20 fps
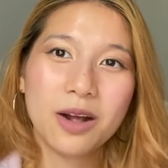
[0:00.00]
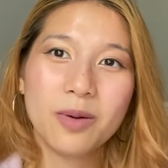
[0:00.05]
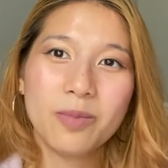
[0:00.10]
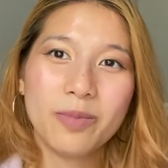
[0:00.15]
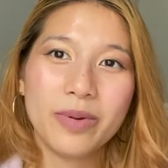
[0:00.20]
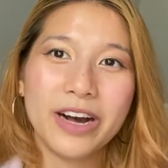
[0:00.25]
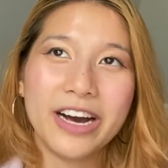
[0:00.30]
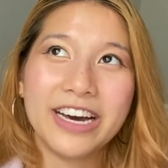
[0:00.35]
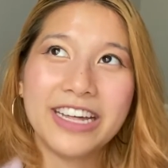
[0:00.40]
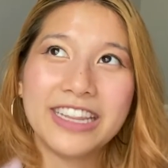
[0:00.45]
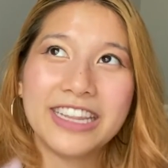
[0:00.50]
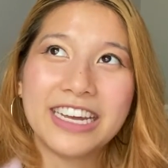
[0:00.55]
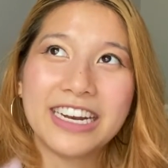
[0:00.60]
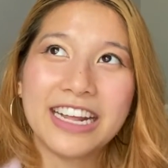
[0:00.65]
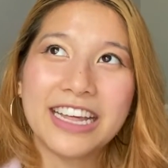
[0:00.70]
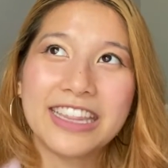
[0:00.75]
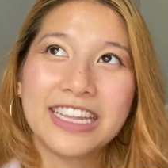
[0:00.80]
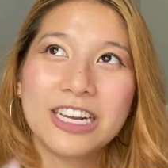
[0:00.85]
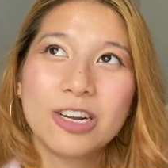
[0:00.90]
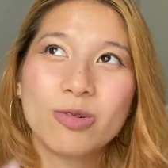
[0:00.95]
But then
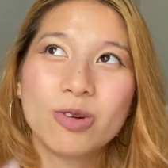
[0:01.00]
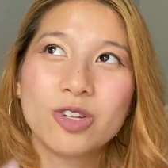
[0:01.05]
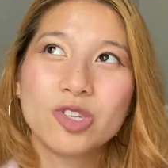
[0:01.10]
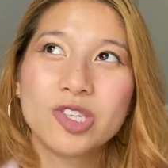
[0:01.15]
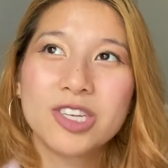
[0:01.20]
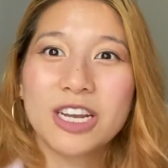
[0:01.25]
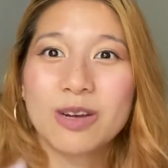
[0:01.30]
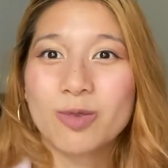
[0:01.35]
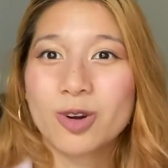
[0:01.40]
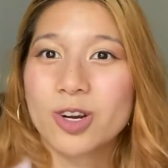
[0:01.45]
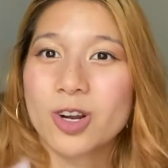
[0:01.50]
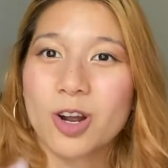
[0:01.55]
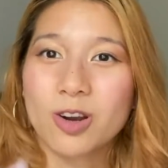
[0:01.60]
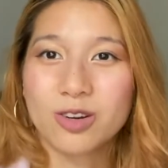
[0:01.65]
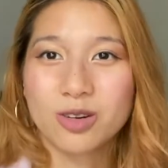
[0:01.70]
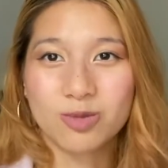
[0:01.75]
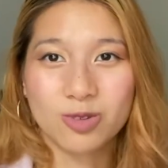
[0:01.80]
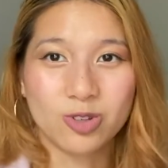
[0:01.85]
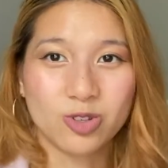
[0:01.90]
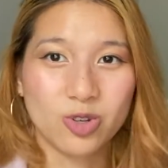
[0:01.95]
I think once you get more
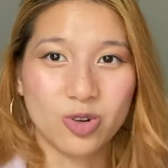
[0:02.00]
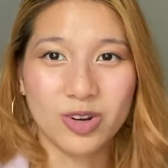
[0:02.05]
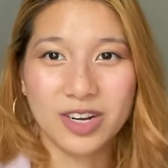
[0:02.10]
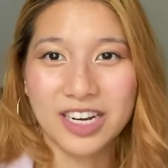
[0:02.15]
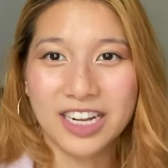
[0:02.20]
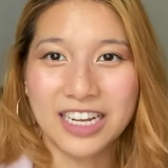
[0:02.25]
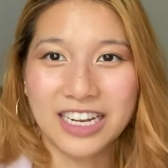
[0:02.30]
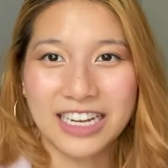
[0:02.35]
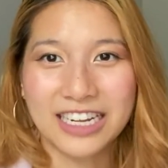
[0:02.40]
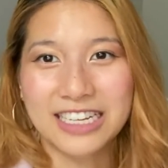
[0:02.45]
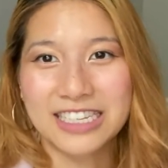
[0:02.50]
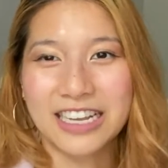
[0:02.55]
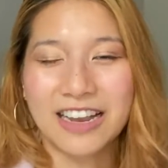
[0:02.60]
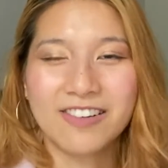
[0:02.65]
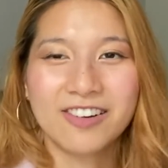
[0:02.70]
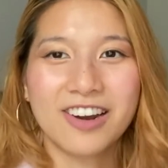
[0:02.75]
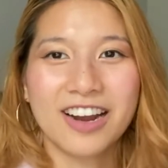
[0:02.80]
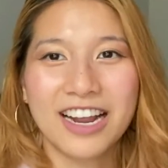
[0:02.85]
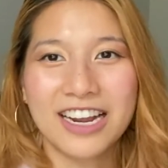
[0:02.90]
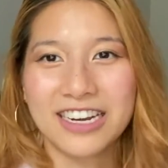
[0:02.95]
comfortable doing it, like, because
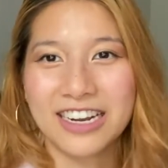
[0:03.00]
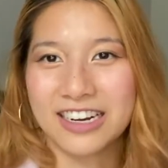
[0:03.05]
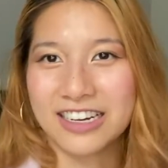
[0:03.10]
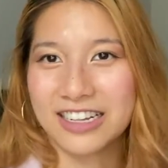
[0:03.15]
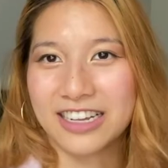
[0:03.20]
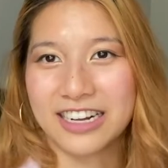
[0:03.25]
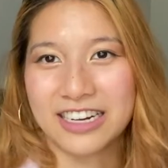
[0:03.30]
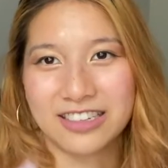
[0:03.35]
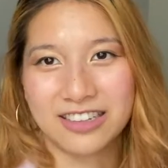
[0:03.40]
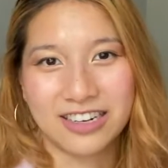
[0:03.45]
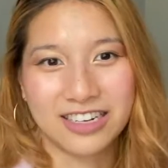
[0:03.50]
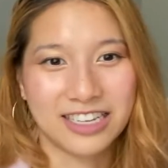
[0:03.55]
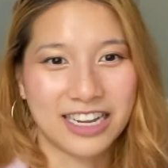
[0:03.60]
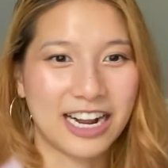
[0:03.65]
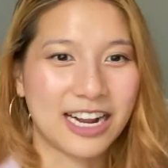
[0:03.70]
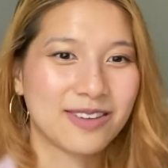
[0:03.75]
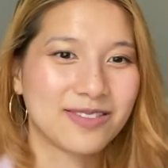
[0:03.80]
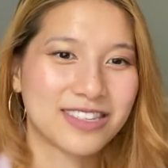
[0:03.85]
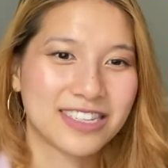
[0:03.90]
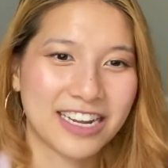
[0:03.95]
after I had done it like a lot of
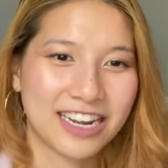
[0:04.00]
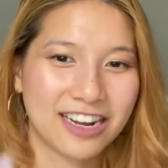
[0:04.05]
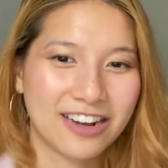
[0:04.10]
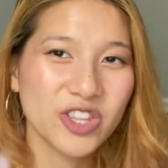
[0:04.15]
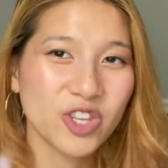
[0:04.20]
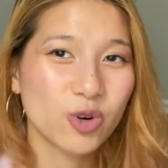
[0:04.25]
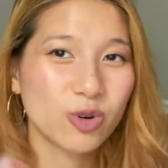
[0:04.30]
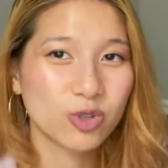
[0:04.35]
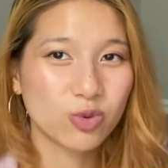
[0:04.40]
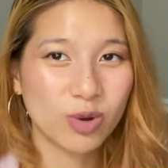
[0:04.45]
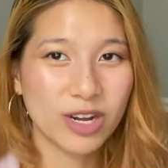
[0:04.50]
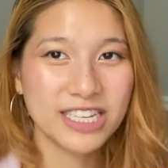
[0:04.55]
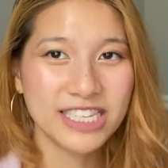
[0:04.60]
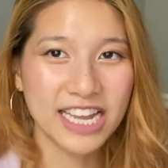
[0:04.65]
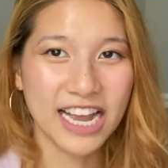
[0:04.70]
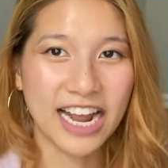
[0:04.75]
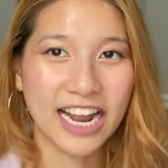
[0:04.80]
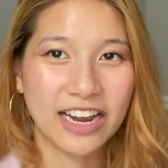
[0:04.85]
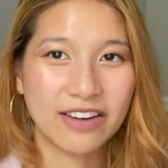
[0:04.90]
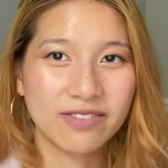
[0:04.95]
times now, there was one
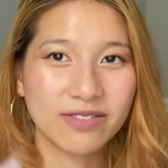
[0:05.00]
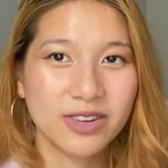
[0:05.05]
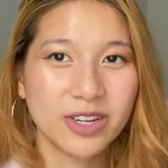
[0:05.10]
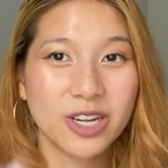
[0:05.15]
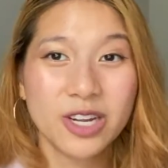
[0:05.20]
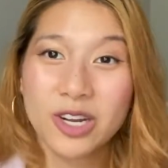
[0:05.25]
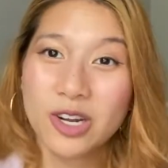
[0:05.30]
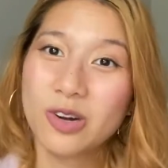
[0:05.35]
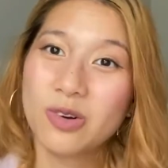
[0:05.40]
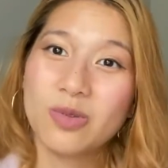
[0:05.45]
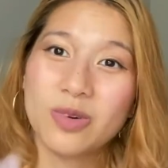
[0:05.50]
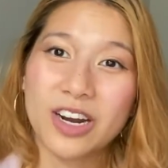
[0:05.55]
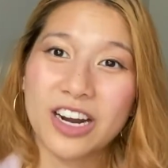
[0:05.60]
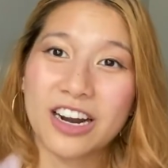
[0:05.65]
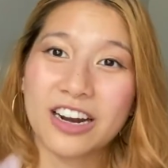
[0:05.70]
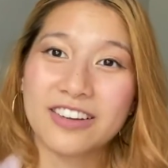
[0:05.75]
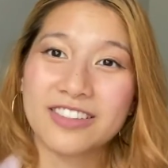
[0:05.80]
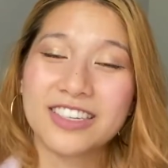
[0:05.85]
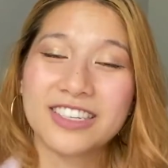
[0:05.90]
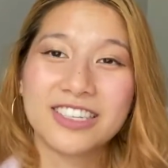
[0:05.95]
time
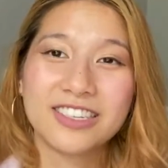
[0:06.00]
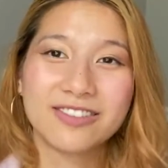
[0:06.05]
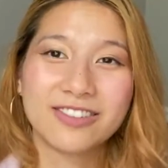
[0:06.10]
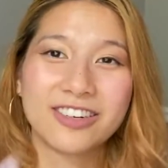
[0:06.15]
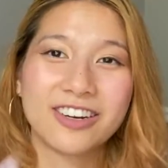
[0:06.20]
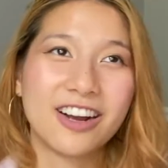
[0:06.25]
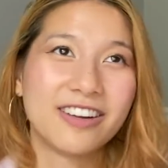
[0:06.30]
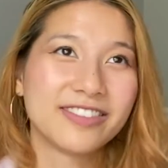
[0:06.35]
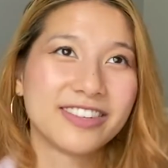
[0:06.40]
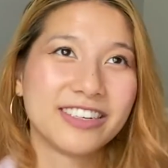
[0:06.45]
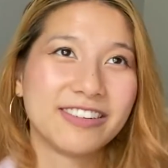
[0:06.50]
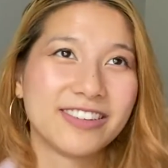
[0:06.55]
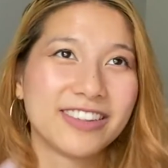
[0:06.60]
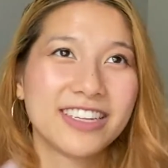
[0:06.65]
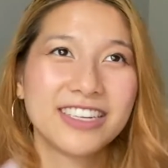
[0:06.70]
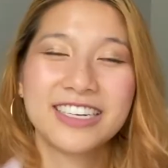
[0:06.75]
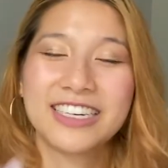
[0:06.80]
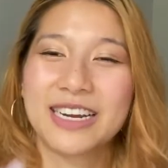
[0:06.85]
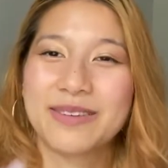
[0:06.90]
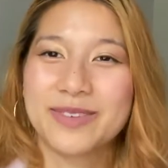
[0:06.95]
where, this is where obviously with
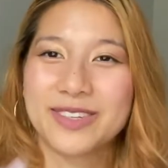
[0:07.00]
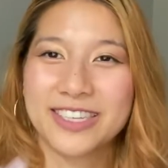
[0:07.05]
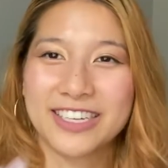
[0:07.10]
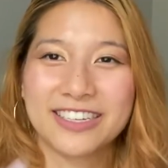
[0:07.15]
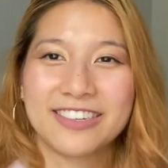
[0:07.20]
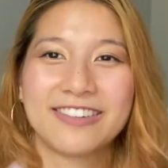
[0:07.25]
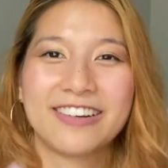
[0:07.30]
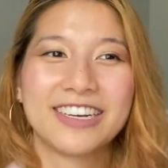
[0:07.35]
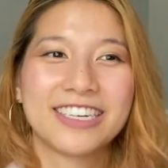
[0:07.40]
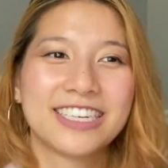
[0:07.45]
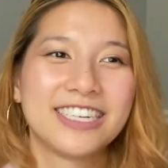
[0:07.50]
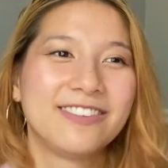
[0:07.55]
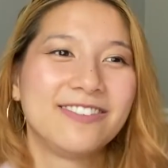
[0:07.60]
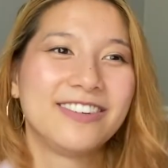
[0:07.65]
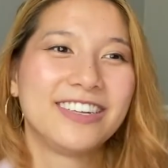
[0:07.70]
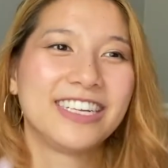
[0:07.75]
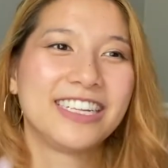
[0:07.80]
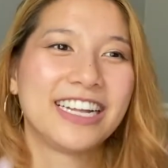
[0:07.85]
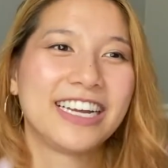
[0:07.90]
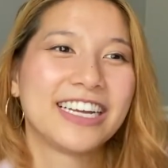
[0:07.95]
any type of sexual
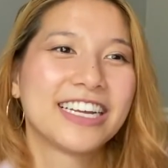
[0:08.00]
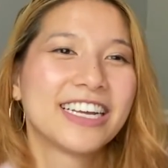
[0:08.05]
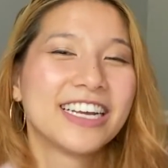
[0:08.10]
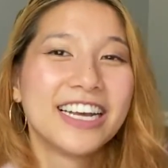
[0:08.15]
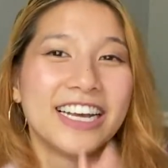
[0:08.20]
activity, like